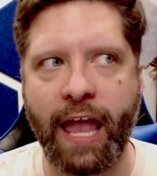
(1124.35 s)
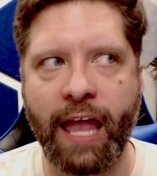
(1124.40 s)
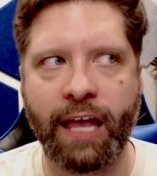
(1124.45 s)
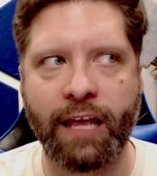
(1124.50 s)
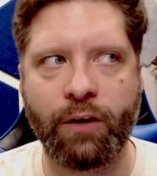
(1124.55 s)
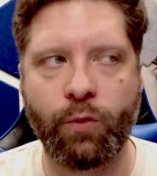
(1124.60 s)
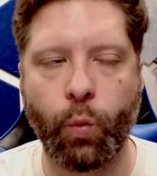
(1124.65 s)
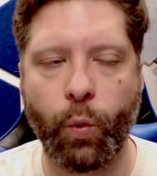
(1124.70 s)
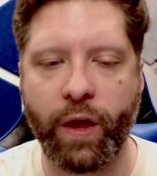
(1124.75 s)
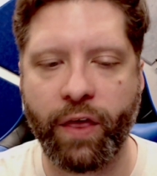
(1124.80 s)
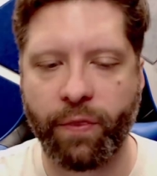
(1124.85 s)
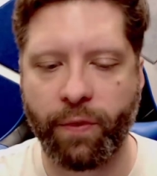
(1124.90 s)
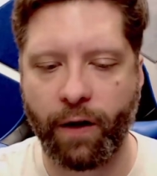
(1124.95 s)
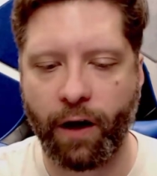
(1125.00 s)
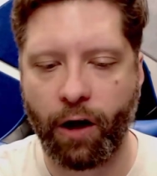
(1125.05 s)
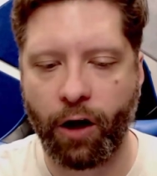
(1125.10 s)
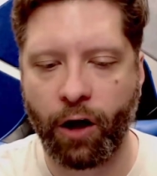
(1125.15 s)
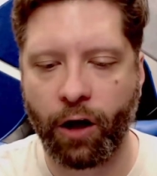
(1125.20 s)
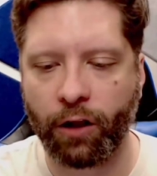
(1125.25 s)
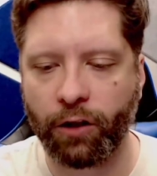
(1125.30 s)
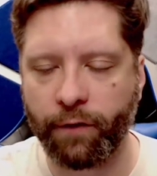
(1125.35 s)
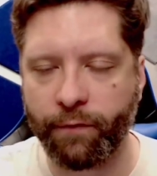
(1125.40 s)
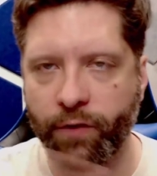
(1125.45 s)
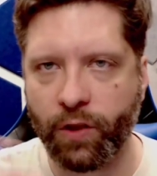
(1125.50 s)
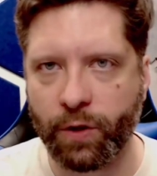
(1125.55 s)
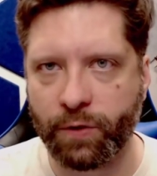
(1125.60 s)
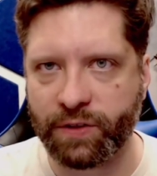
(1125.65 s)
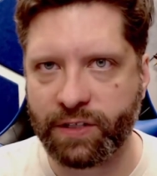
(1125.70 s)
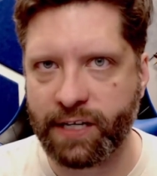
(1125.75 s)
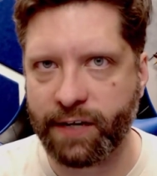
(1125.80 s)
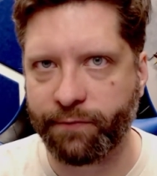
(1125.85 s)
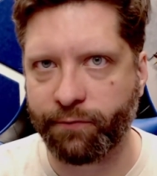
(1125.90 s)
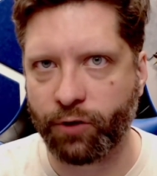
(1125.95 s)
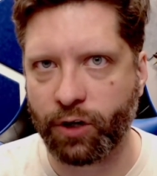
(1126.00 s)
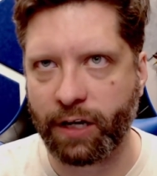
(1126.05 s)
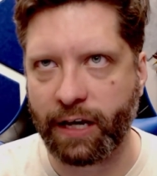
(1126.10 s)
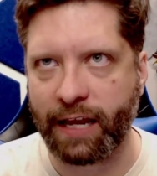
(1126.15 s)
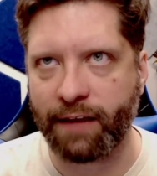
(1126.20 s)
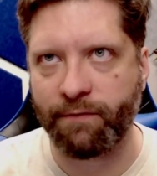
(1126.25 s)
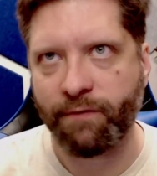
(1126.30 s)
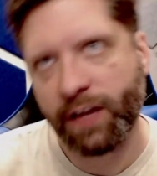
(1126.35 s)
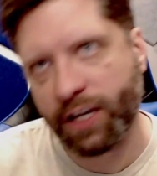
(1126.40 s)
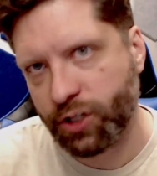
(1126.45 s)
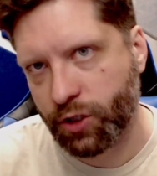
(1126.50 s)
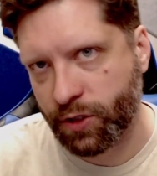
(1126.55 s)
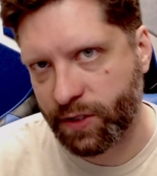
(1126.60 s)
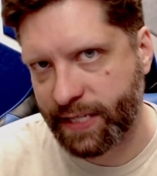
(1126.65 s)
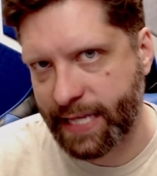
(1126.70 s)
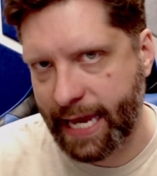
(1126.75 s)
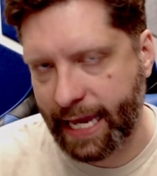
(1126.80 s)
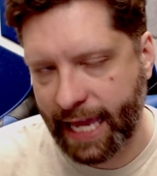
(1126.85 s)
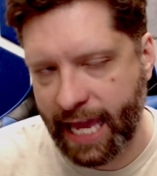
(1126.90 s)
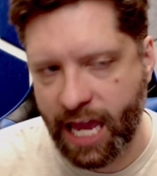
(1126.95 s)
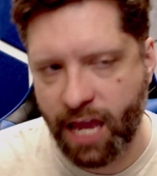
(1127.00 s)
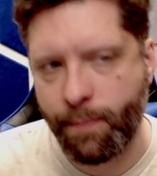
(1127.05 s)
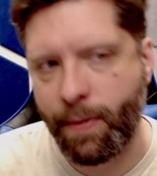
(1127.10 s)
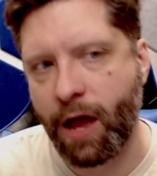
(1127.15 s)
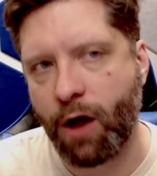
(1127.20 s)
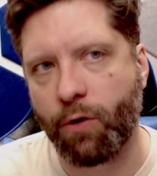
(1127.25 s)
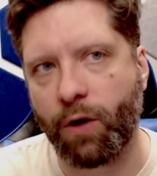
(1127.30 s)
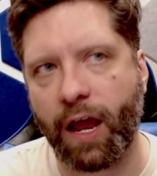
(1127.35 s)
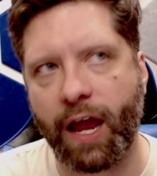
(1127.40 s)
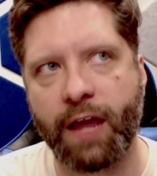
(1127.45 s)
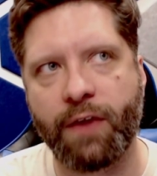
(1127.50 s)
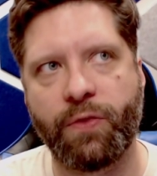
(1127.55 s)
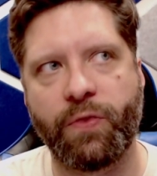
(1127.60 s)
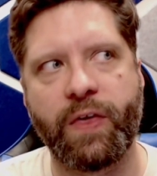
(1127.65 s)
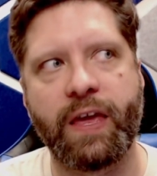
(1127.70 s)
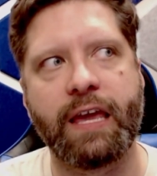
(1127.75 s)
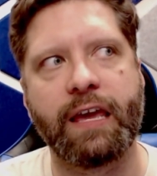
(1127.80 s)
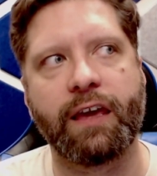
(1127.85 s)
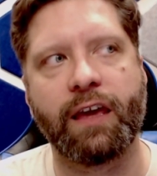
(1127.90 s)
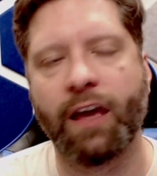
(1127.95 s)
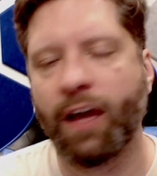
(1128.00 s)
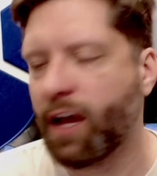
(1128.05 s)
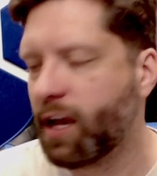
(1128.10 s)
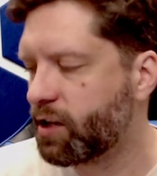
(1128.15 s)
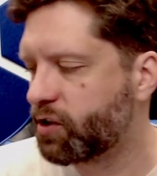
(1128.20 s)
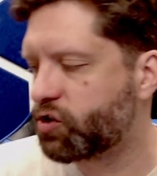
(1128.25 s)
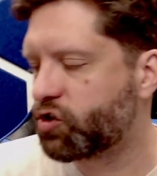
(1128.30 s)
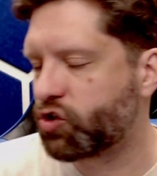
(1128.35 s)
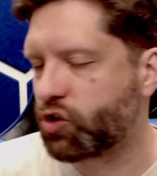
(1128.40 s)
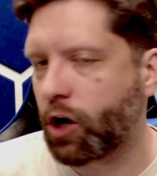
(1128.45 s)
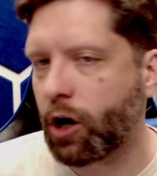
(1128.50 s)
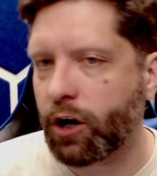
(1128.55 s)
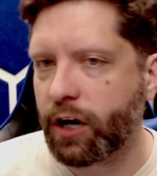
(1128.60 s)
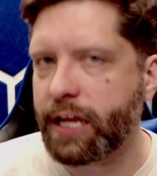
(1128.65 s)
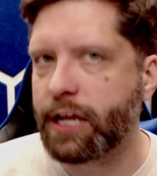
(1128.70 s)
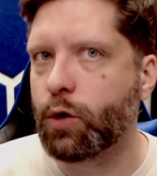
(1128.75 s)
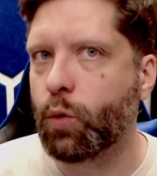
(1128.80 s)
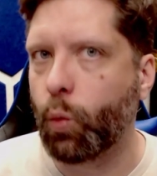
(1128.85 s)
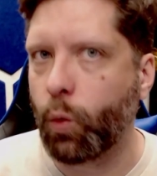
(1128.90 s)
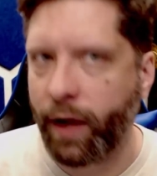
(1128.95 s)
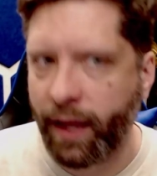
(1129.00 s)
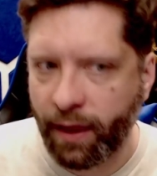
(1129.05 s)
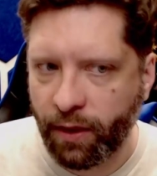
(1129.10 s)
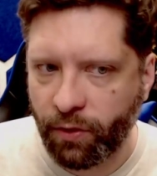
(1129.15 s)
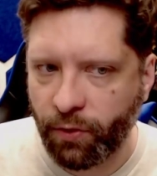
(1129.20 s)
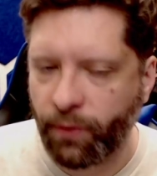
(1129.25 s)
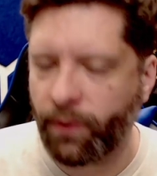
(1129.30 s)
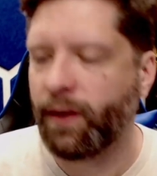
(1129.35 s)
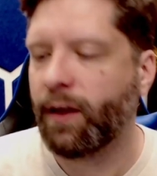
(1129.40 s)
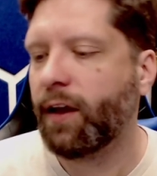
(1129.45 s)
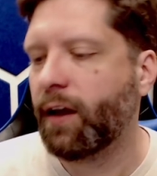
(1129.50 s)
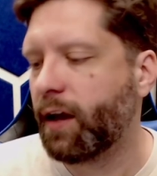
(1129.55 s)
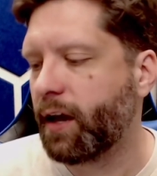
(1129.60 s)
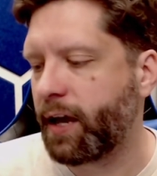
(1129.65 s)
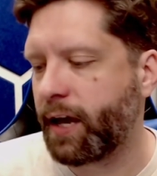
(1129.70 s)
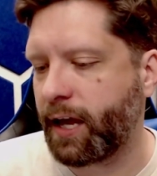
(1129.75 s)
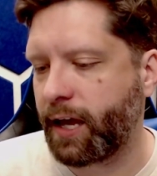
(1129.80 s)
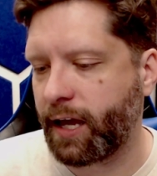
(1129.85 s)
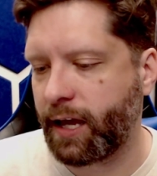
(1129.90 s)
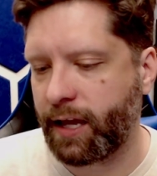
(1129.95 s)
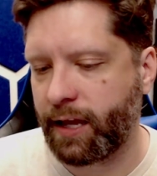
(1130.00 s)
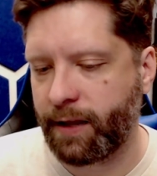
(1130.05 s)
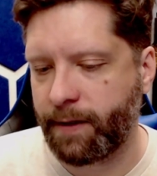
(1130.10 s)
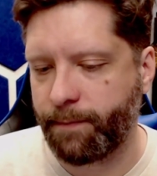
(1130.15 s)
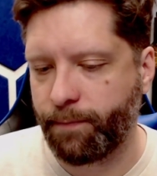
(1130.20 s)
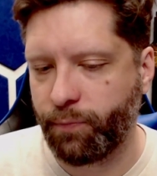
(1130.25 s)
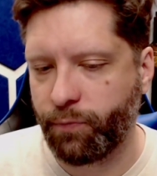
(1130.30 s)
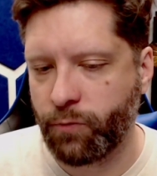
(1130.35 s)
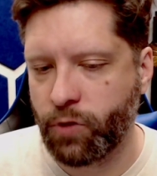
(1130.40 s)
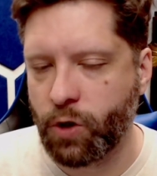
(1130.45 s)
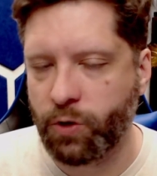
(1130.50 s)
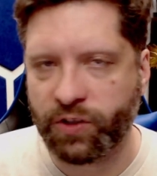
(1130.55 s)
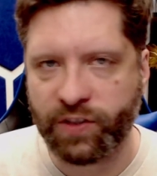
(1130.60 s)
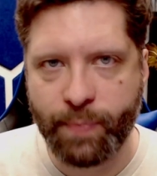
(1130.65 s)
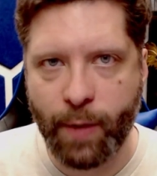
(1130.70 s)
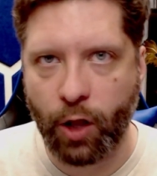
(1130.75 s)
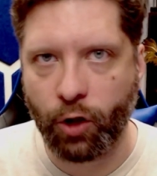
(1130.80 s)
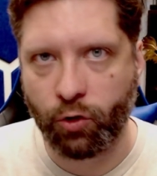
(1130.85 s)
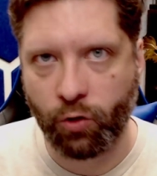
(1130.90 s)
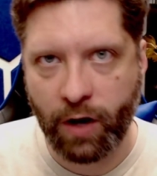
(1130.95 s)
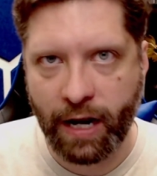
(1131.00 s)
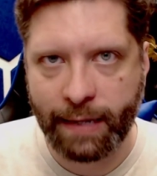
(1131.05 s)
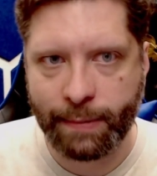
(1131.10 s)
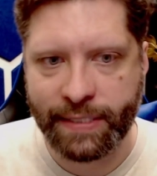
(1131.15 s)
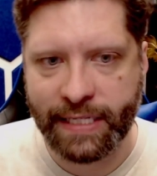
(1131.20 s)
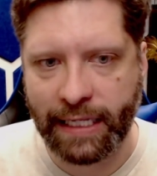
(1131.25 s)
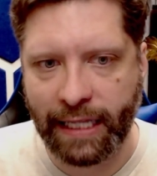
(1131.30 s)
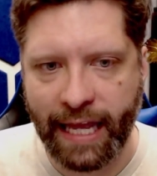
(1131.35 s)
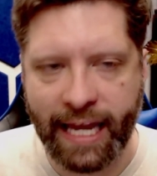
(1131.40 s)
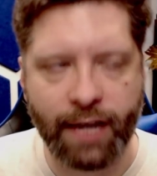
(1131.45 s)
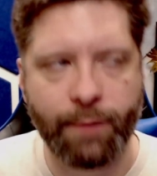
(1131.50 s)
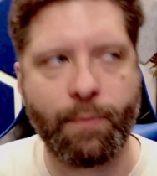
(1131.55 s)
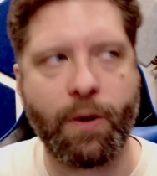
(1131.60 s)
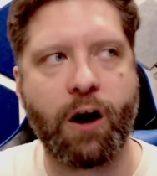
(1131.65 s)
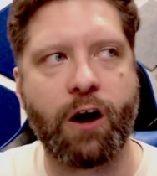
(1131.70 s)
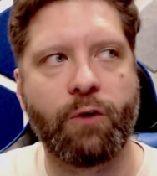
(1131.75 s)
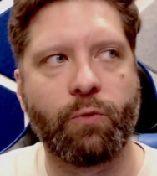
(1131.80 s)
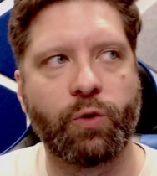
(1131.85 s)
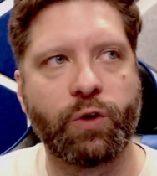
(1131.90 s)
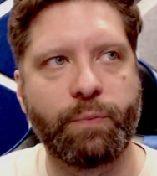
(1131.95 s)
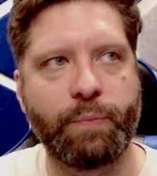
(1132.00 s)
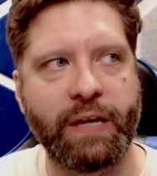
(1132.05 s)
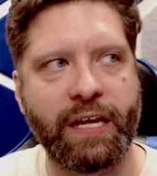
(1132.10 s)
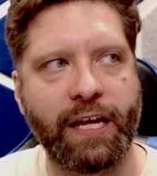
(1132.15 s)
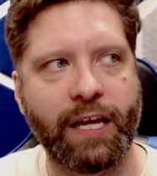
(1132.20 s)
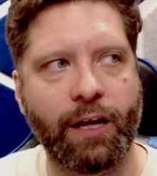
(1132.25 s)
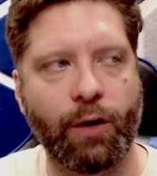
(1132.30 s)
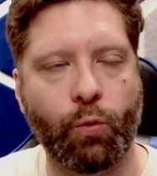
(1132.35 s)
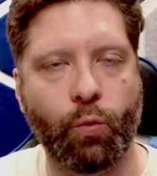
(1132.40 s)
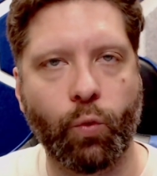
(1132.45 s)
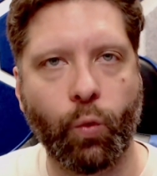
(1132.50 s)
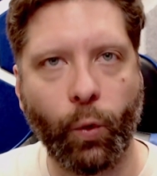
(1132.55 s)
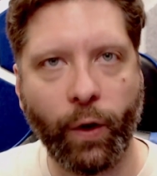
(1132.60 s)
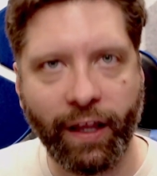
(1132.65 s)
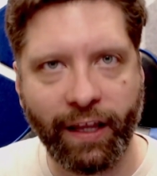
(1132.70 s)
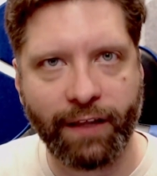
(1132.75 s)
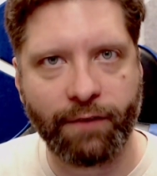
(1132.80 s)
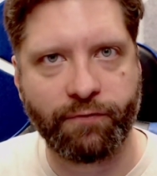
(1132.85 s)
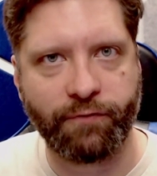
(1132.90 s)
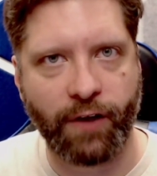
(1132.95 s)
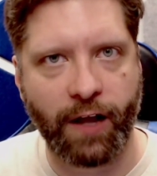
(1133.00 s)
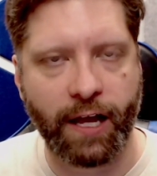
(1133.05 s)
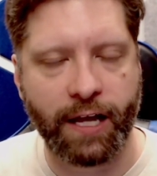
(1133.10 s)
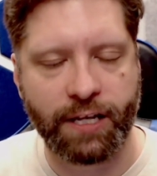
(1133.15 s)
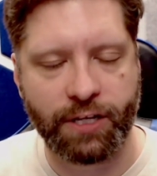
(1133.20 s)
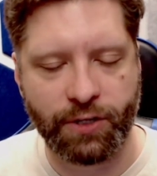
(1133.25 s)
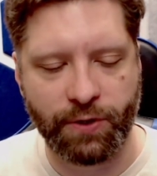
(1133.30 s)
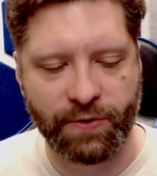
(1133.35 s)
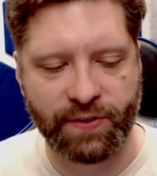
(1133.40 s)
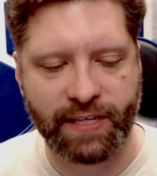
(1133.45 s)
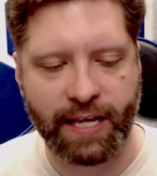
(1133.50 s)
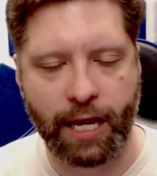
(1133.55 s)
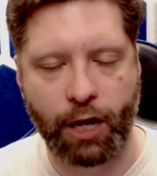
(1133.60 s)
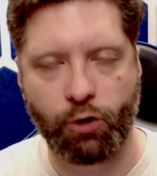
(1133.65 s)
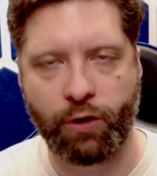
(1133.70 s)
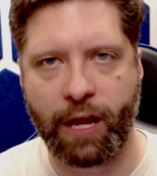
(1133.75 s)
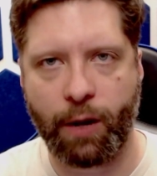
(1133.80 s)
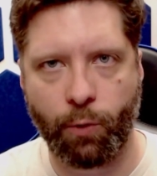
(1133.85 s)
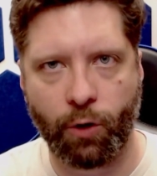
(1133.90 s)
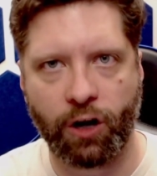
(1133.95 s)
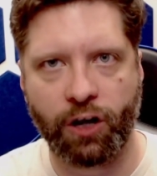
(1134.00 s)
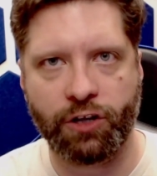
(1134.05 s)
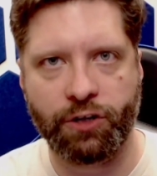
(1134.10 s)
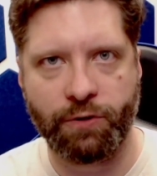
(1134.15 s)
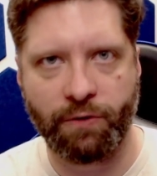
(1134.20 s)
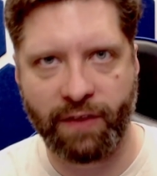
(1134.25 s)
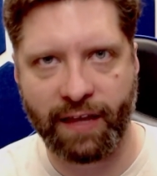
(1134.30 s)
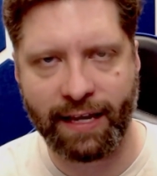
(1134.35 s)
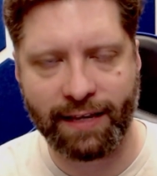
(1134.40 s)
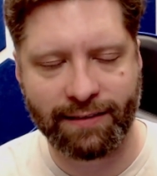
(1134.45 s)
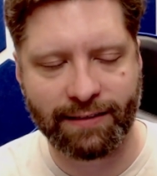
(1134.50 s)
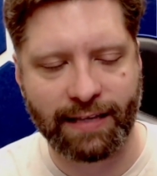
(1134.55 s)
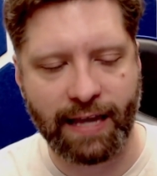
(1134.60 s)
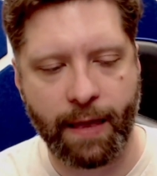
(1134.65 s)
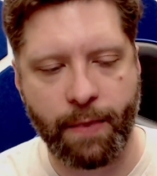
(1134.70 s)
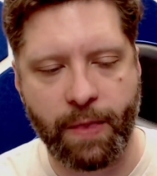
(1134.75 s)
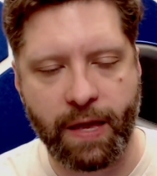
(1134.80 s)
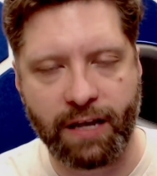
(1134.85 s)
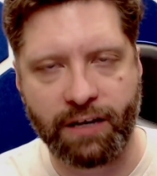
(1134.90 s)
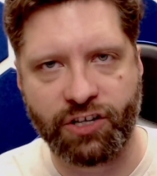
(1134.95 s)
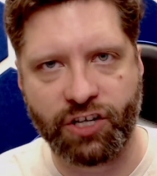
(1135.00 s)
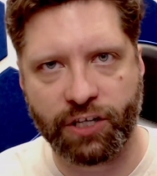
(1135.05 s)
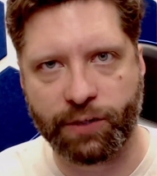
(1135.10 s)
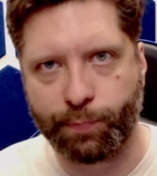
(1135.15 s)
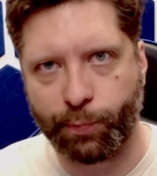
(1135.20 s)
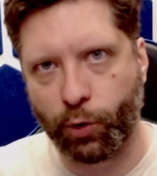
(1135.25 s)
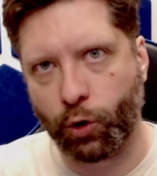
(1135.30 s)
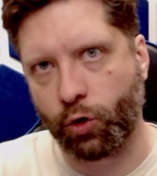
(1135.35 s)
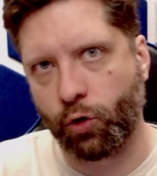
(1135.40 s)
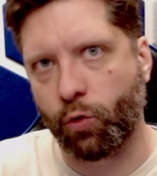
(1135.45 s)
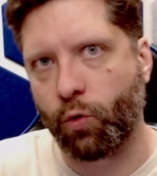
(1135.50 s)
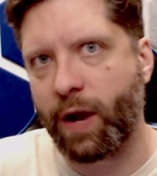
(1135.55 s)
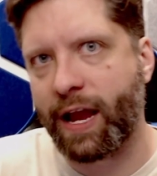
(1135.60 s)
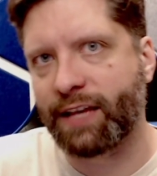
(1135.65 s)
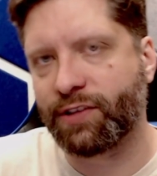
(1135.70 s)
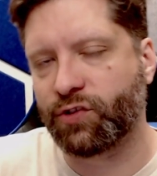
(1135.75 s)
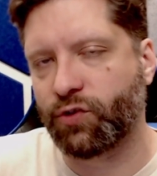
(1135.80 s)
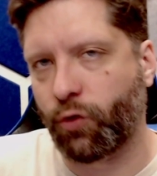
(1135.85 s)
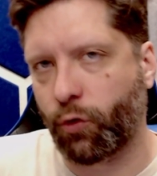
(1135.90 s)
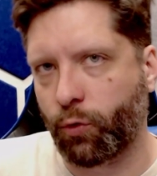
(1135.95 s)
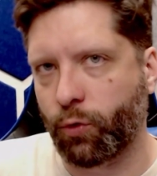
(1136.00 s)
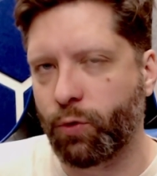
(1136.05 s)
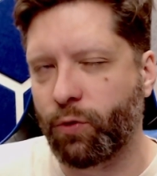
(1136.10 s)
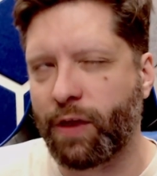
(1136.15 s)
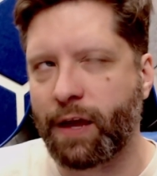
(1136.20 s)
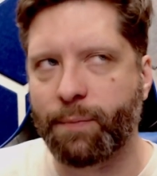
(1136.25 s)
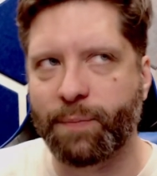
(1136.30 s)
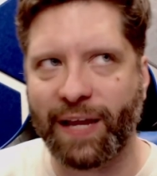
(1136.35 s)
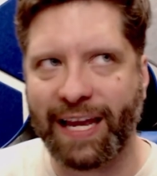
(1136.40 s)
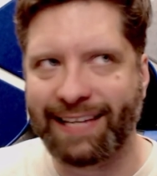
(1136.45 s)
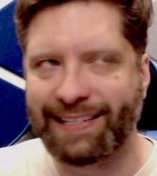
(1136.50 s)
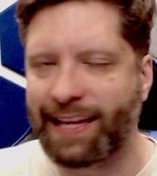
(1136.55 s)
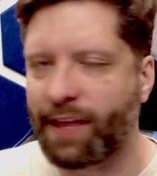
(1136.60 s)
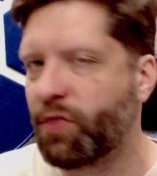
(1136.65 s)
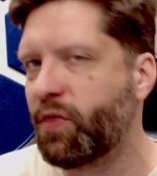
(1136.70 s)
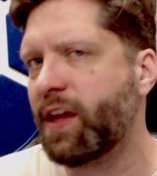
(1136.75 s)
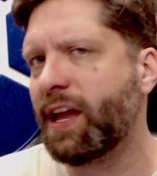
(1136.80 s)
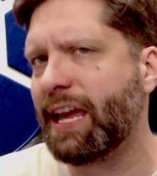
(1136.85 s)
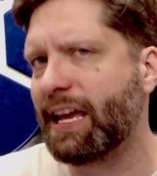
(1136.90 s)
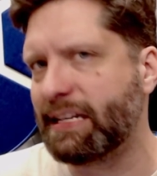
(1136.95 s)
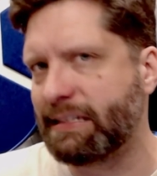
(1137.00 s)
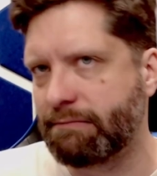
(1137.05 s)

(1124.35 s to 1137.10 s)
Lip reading: and with all of those different adventures that came out, I think starting with No Small Crimes in Lankhmar would be really fun to say, okay, we're going to do this, and then just progress through them, because I think